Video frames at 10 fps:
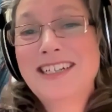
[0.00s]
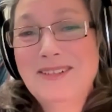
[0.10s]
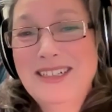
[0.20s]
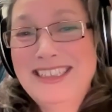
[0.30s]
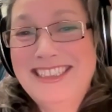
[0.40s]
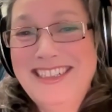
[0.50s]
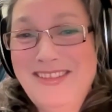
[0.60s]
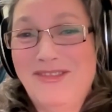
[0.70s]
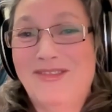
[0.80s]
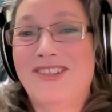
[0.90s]
which,
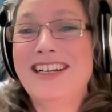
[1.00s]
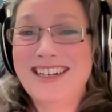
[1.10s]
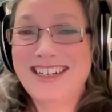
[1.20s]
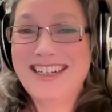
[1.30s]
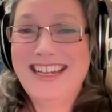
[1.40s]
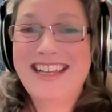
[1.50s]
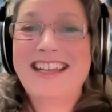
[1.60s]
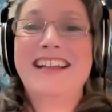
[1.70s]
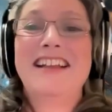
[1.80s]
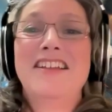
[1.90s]
is frankly
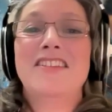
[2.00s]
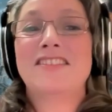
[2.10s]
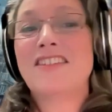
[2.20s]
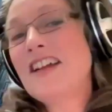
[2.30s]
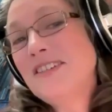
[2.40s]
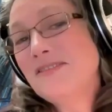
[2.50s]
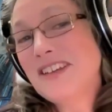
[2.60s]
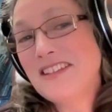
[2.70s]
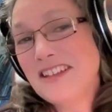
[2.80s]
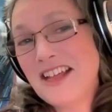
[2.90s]
the side of
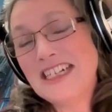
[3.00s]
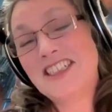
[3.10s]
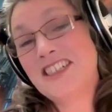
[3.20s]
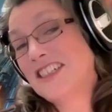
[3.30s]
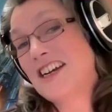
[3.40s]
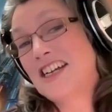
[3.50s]
it that i actually